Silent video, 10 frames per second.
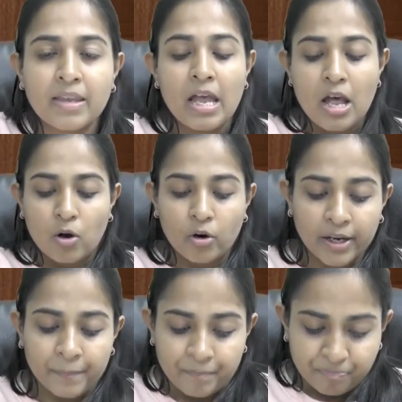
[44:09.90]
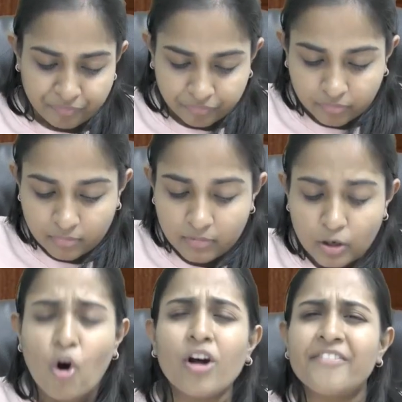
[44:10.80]
okay,
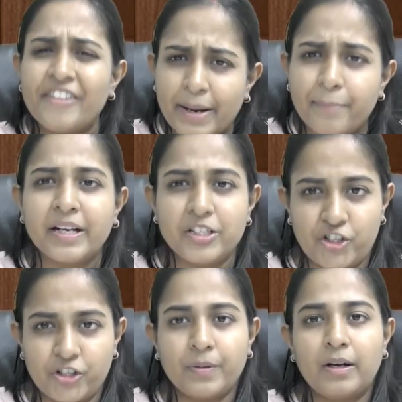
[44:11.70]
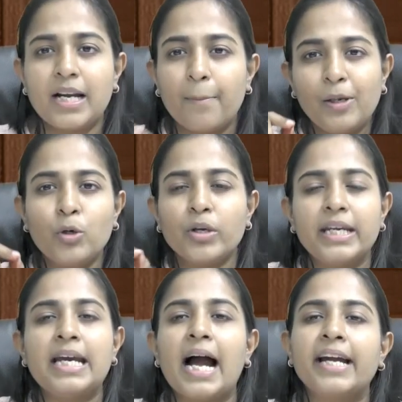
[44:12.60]
or weigh bridge,
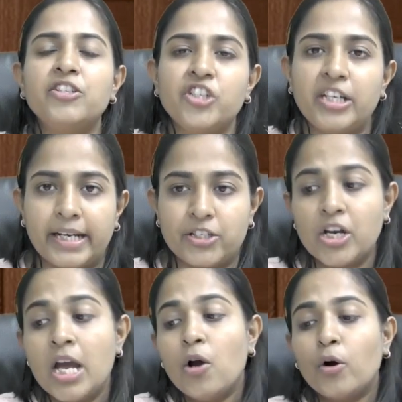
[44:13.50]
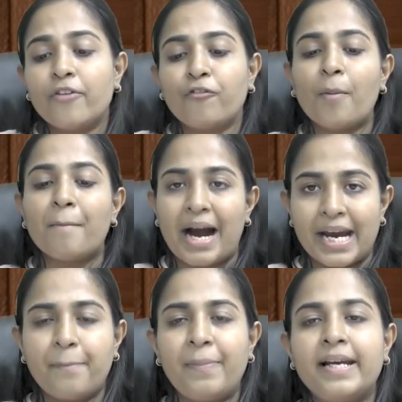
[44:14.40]
WEIGH. Okay, from my
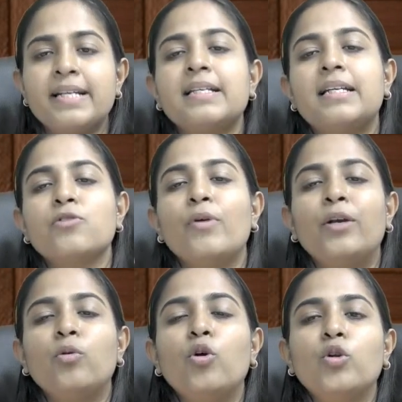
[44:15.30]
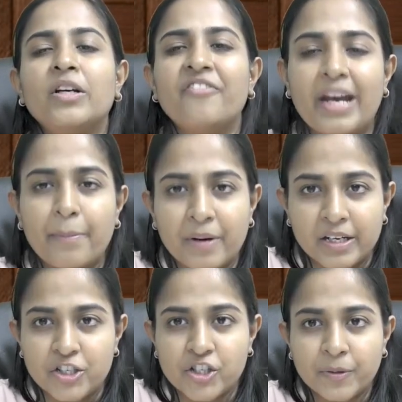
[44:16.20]
place it is going to go to the weigh
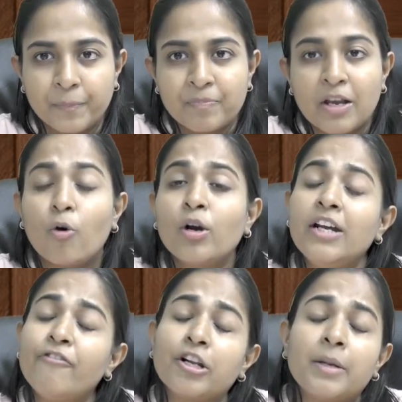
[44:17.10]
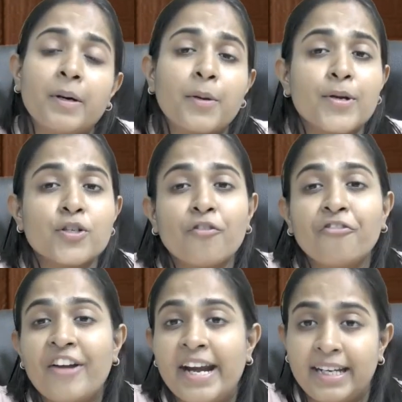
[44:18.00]
bridge only for the purpose of
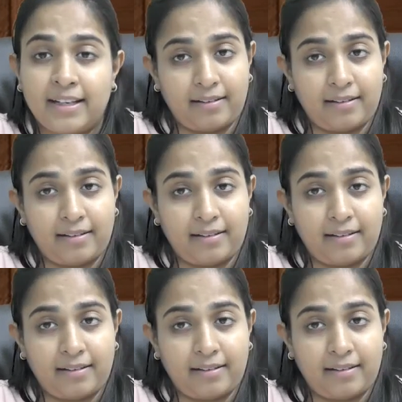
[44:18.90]
weight.